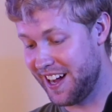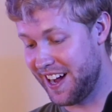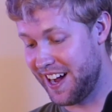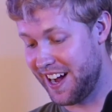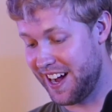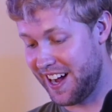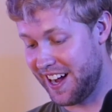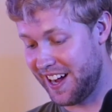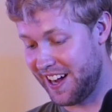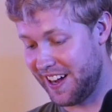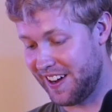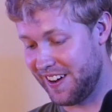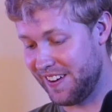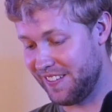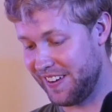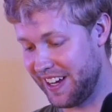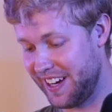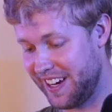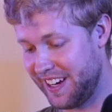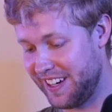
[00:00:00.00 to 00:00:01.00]

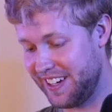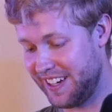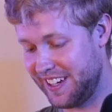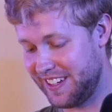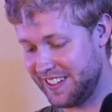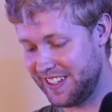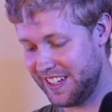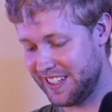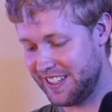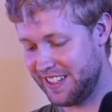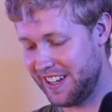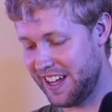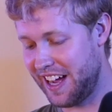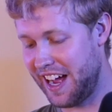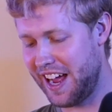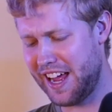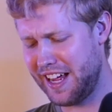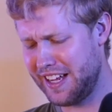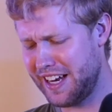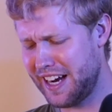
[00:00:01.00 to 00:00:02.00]
And it
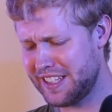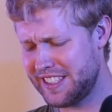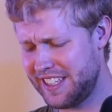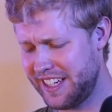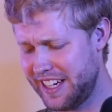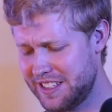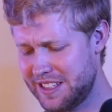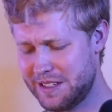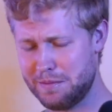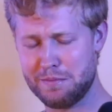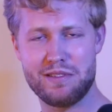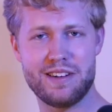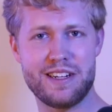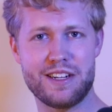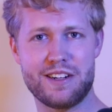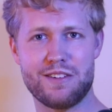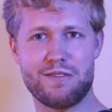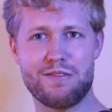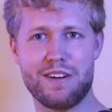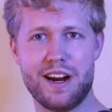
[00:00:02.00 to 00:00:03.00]
actually has some pretty
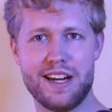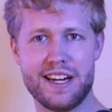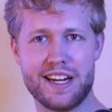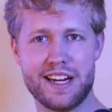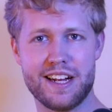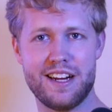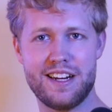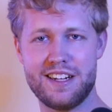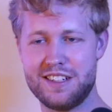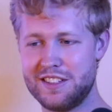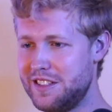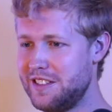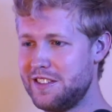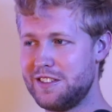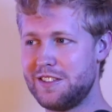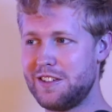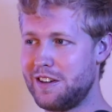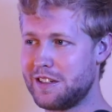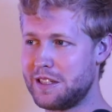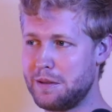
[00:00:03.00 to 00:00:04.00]
good writing in it. It
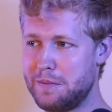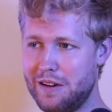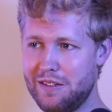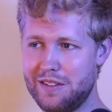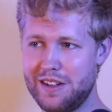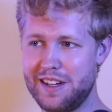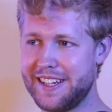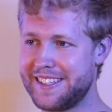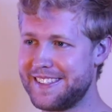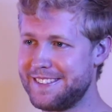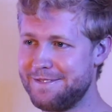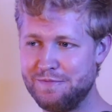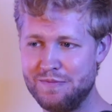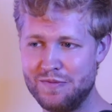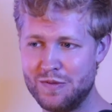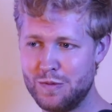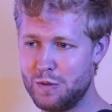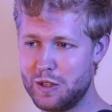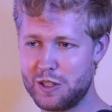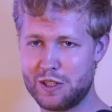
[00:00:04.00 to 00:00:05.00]
just talks about like
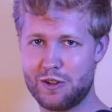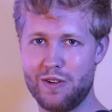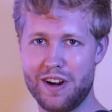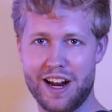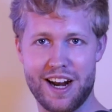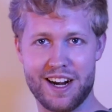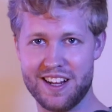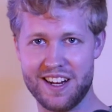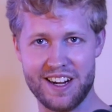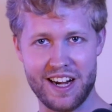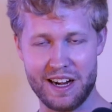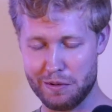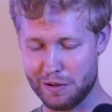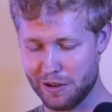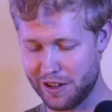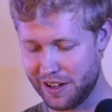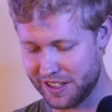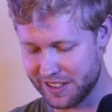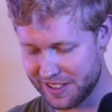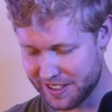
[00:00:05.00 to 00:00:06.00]
what's going on in the
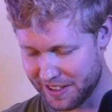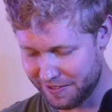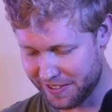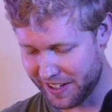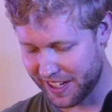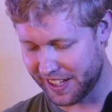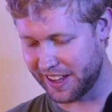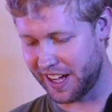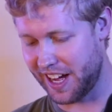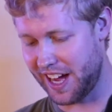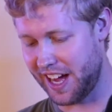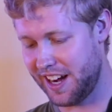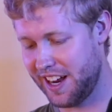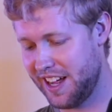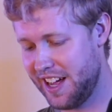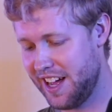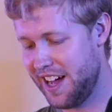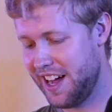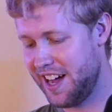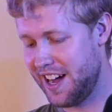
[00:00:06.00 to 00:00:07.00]
neighborhood and stuff like that.
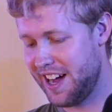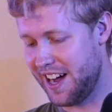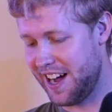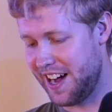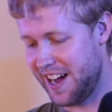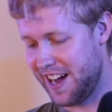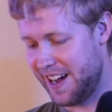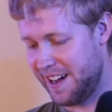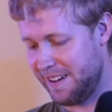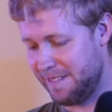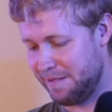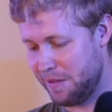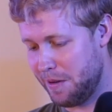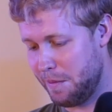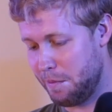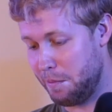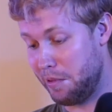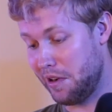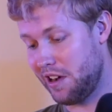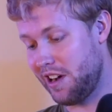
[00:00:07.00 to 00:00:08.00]

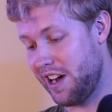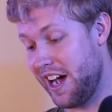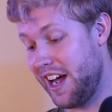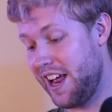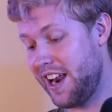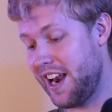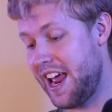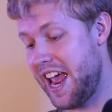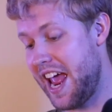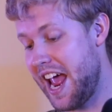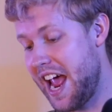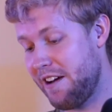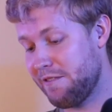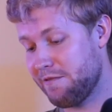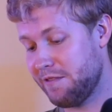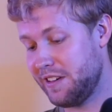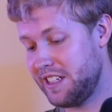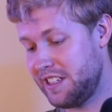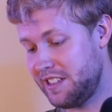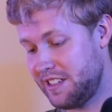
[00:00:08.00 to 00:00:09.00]
But
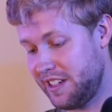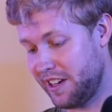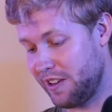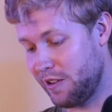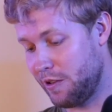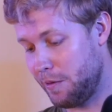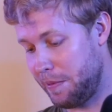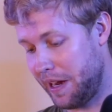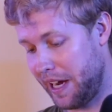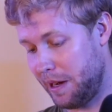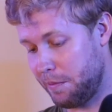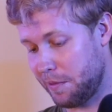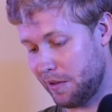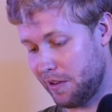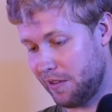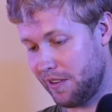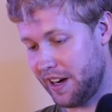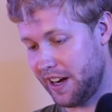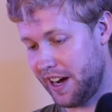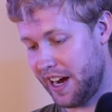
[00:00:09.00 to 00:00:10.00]
every single
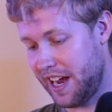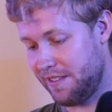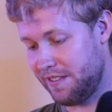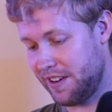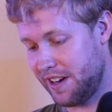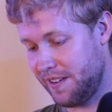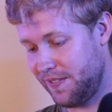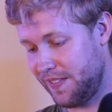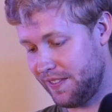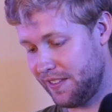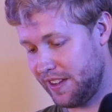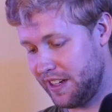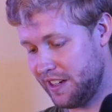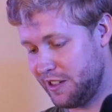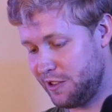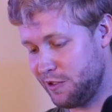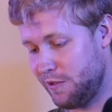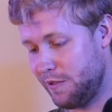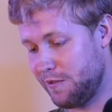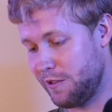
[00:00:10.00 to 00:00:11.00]
paper, and I have it up, the
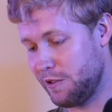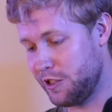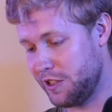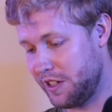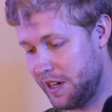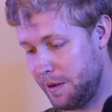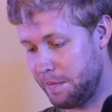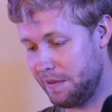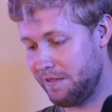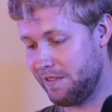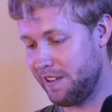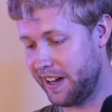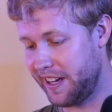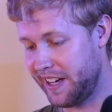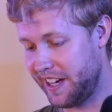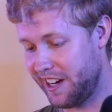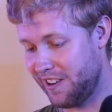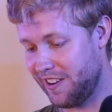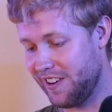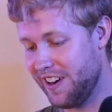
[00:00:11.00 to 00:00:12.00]
digital version up right
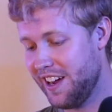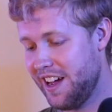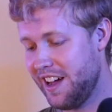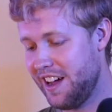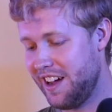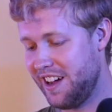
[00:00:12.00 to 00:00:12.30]
here,